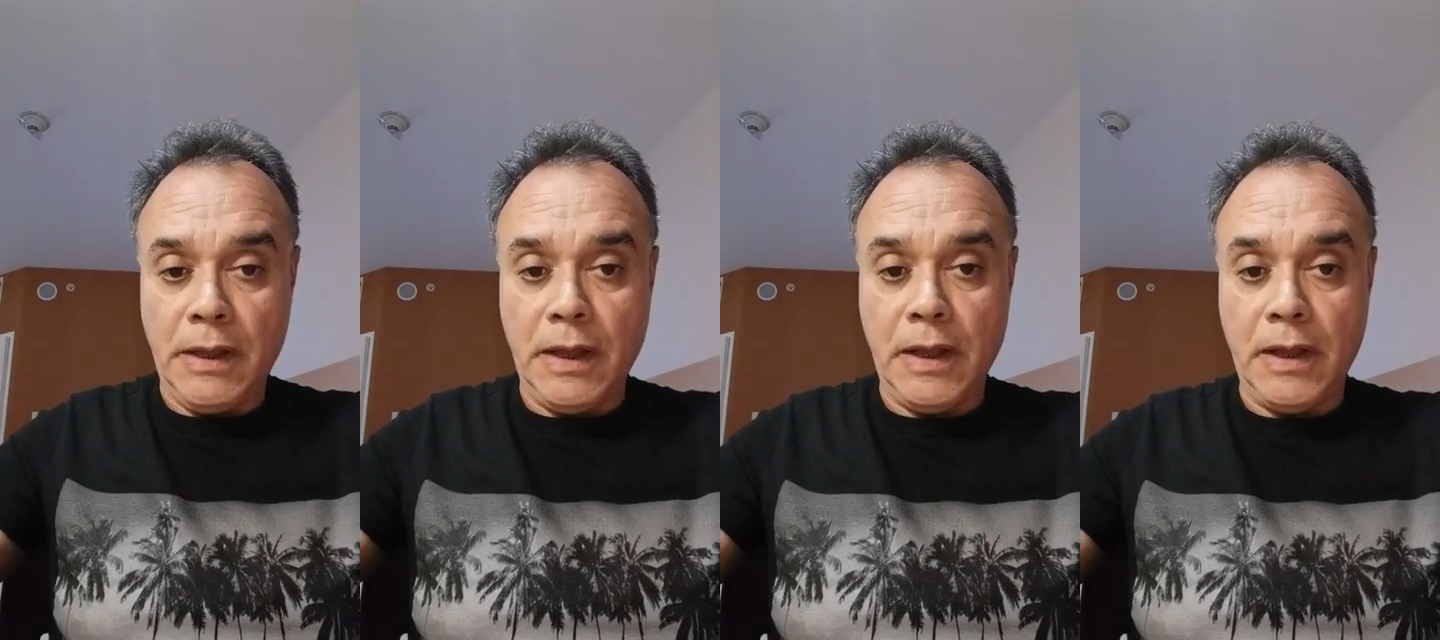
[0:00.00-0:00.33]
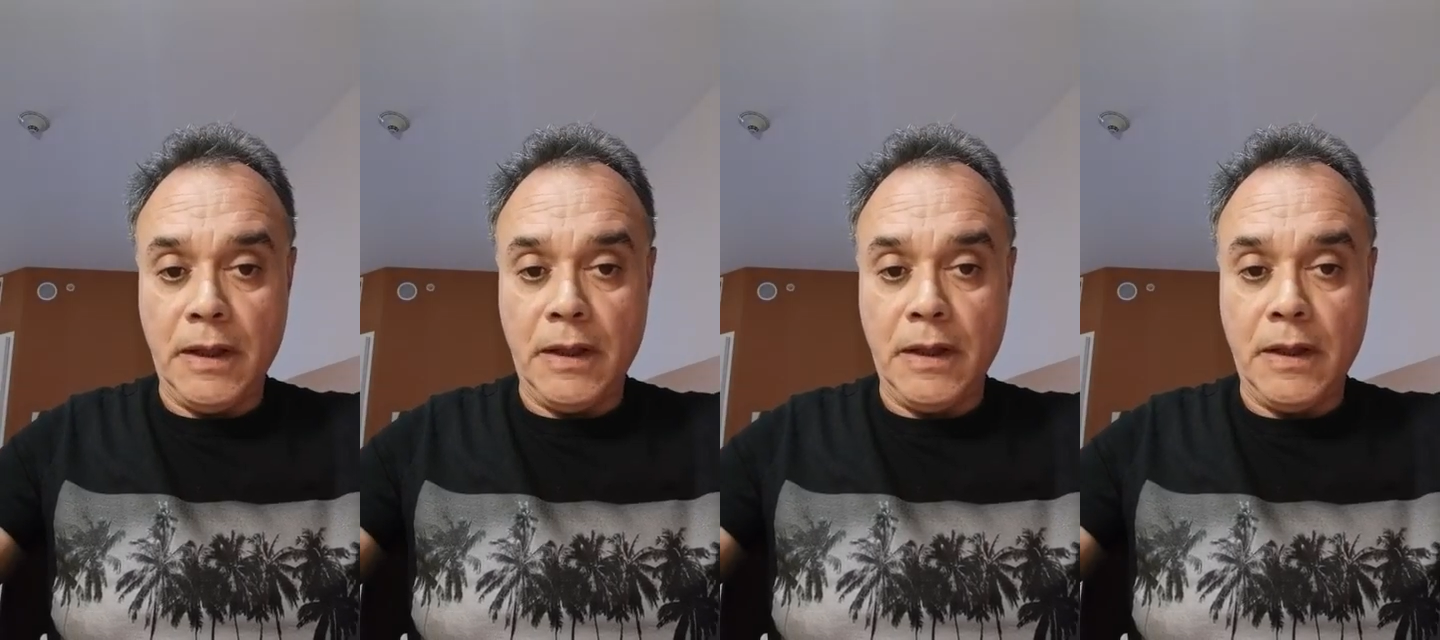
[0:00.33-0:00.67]

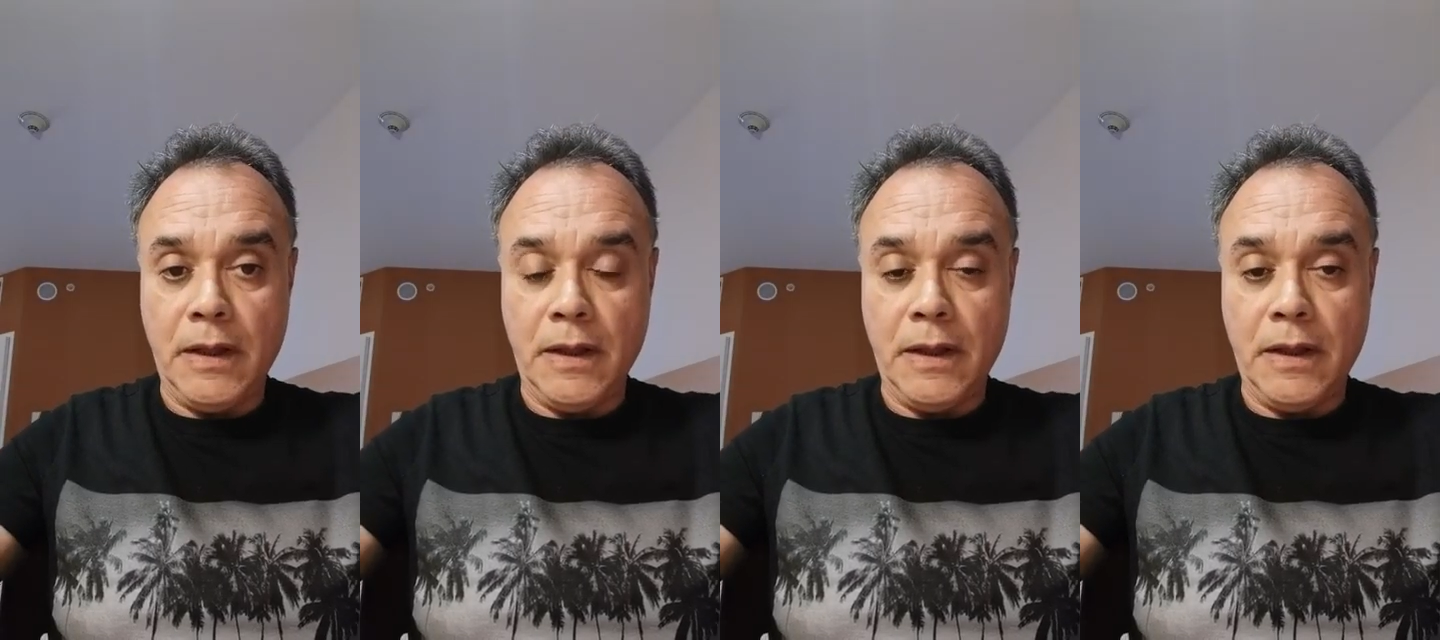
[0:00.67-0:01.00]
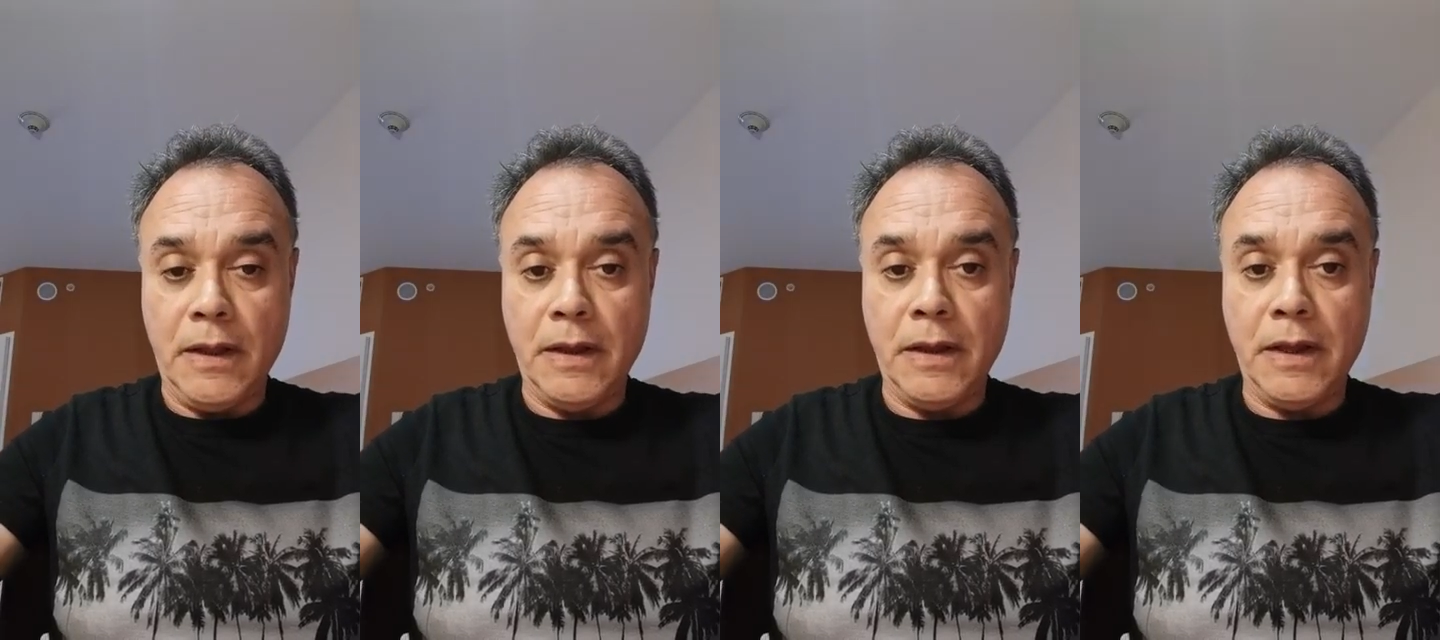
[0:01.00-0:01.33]

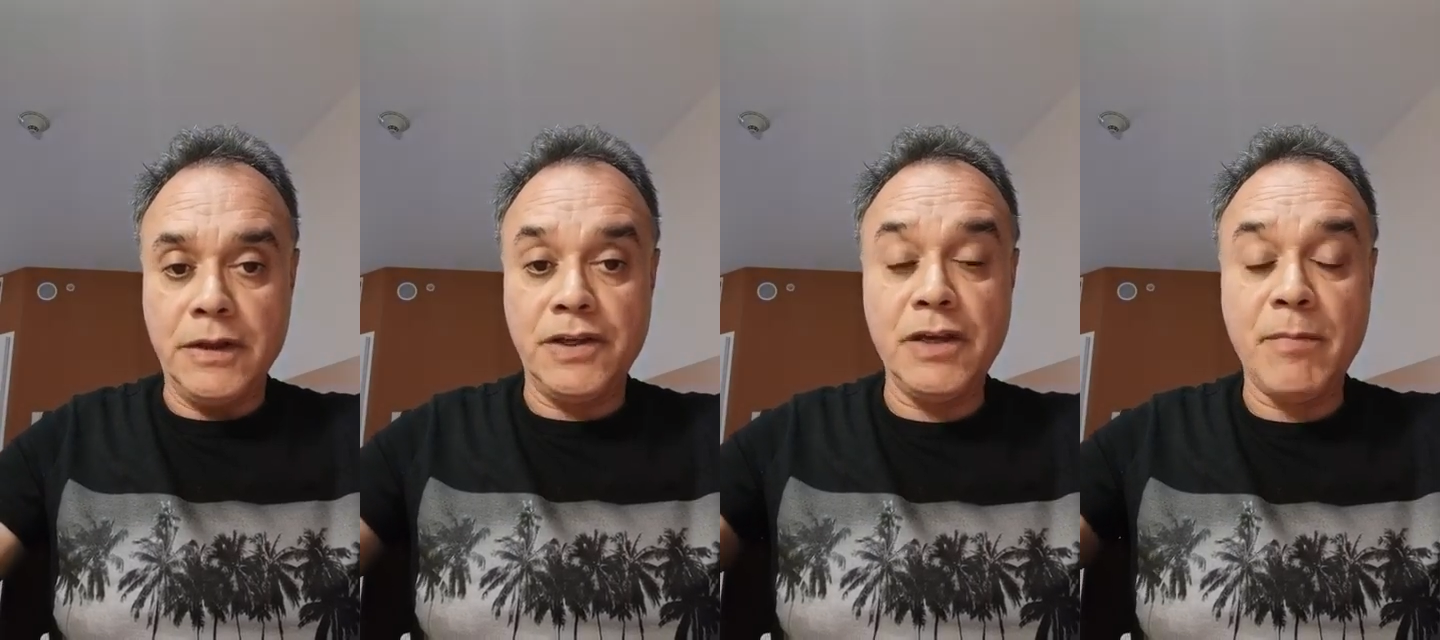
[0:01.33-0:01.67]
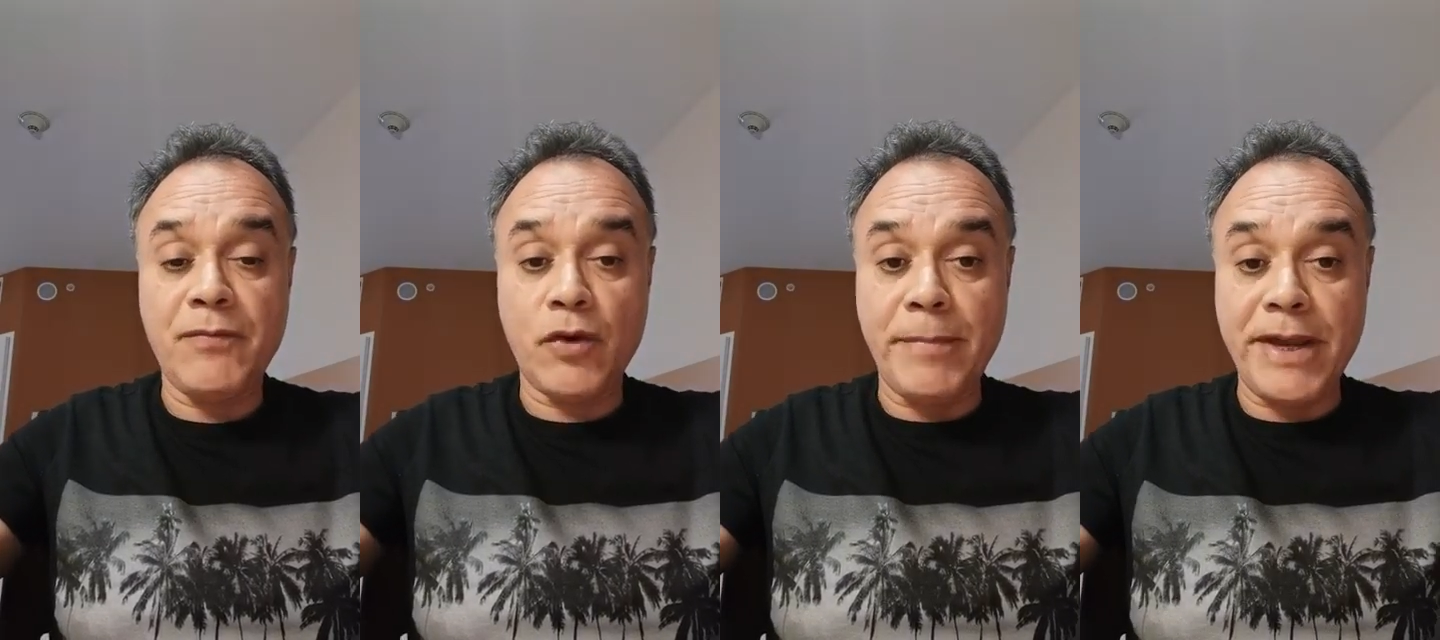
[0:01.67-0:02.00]

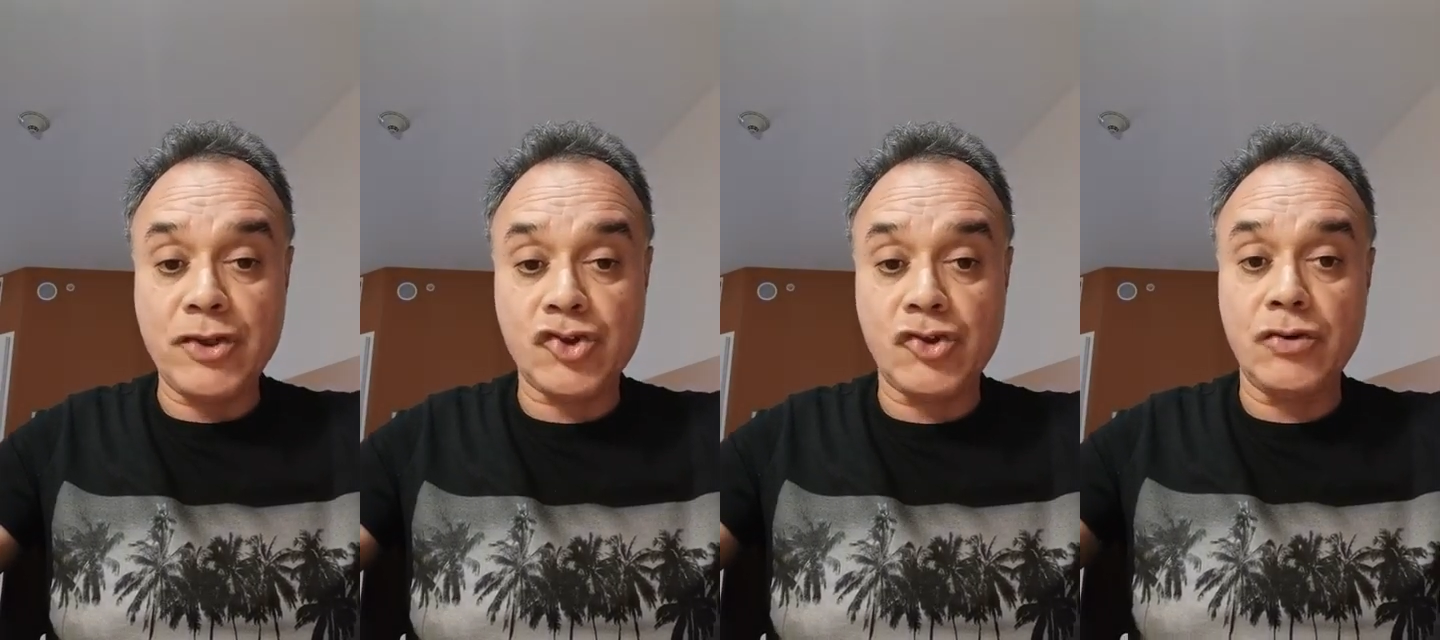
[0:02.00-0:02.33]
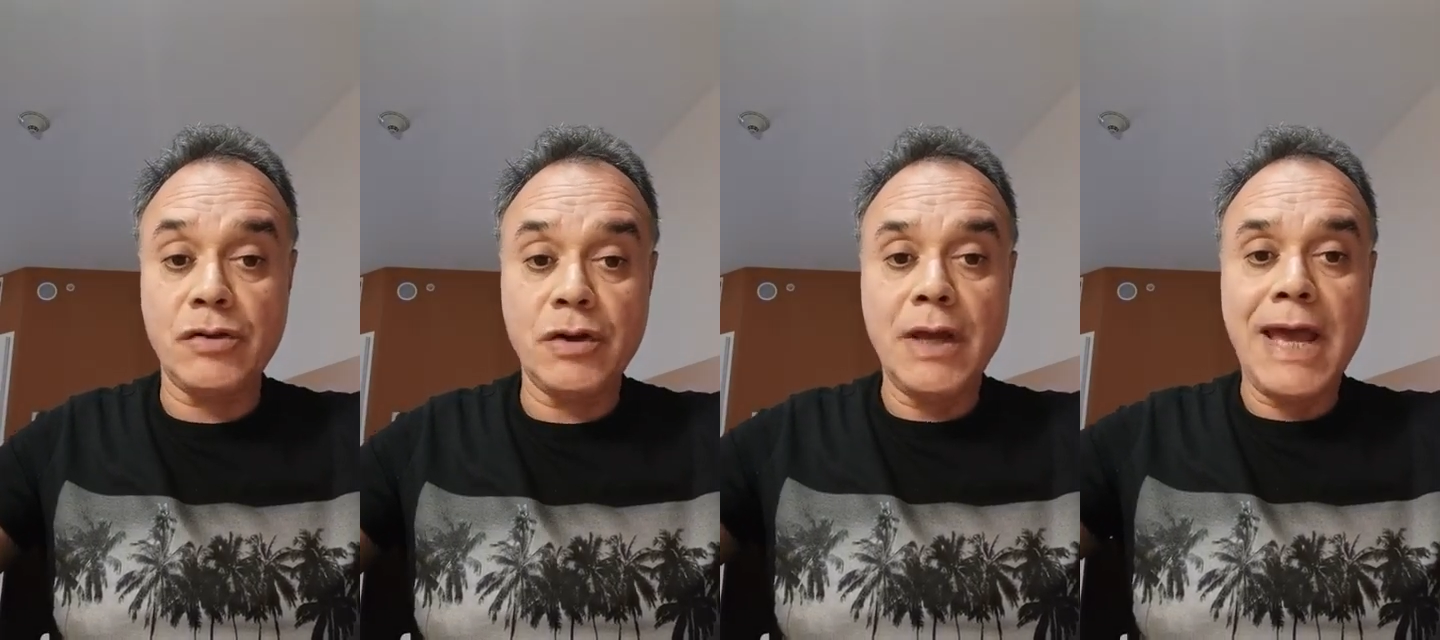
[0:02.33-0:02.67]
edema
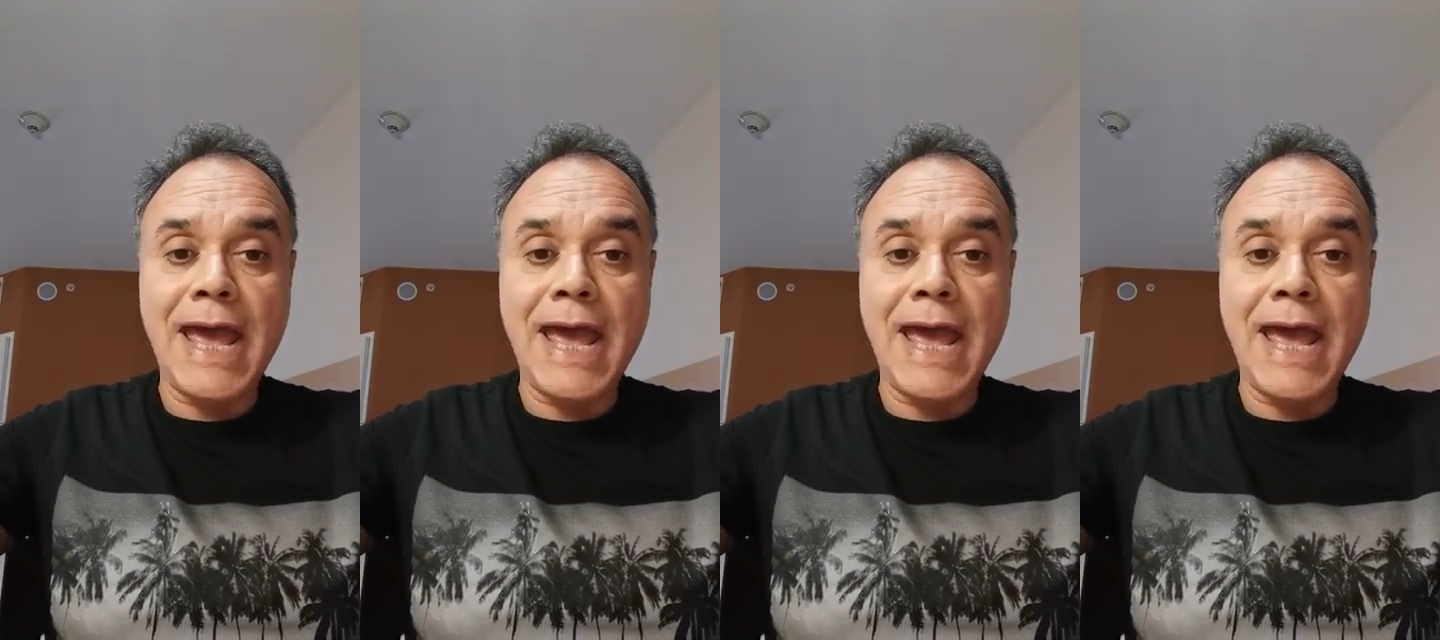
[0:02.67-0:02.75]
formation,